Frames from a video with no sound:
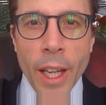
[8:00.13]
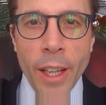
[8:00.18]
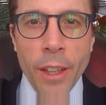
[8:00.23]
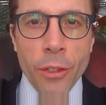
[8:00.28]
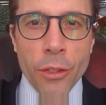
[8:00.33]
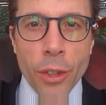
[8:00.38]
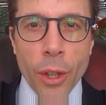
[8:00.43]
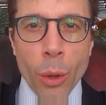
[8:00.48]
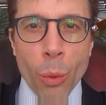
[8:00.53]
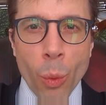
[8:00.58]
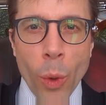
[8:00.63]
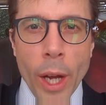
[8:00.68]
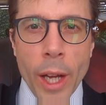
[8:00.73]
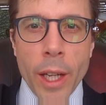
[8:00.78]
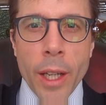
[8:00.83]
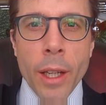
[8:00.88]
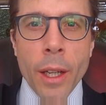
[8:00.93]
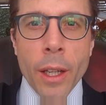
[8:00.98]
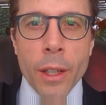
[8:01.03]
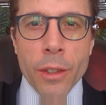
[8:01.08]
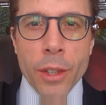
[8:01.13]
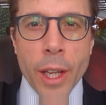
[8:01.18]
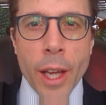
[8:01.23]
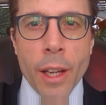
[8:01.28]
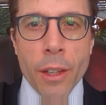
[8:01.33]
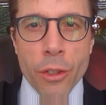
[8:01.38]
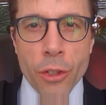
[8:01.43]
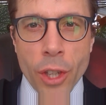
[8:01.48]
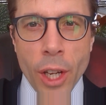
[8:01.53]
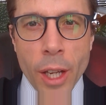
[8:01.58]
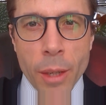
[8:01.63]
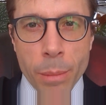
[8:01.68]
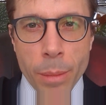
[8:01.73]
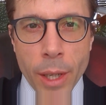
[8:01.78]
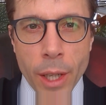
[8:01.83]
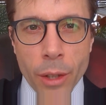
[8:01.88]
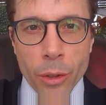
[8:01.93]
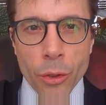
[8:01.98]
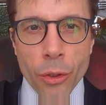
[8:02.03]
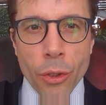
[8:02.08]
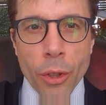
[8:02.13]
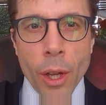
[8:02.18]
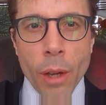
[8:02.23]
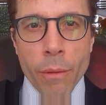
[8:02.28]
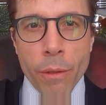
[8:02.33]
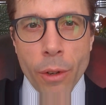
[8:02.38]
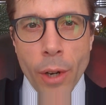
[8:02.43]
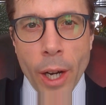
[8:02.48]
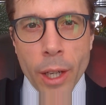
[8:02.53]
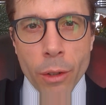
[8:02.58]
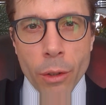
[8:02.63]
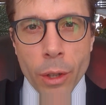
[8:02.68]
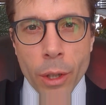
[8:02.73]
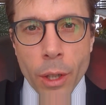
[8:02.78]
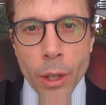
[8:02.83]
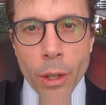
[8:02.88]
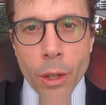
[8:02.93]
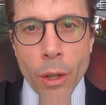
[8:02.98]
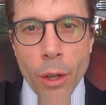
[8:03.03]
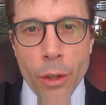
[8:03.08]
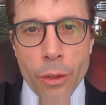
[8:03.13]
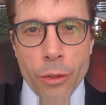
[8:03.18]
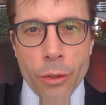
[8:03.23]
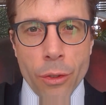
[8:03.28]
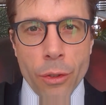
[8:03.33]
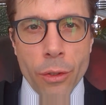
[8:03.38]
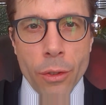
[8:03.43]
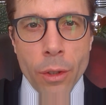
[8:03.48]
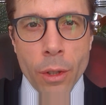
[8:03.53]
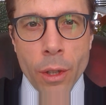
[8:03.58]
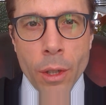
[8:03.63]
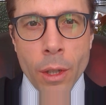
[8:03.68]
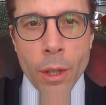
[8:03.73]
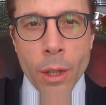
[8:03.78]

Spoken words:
easier way to get tight bounds for aggregate costs.